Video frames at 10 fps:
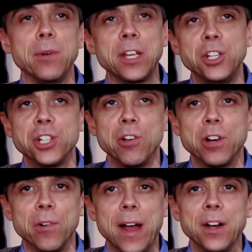We can
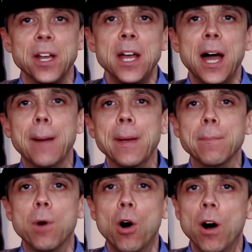joke around a
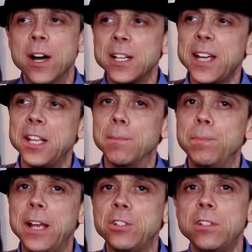bit more, something that
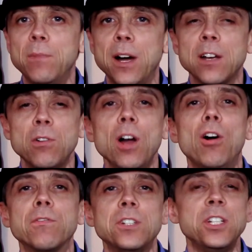blends in my quite
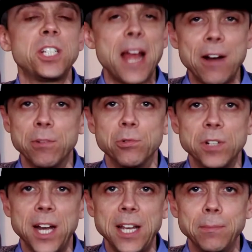often terrible
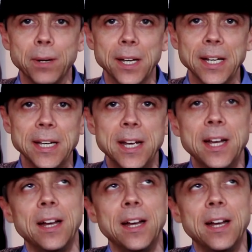gameplay,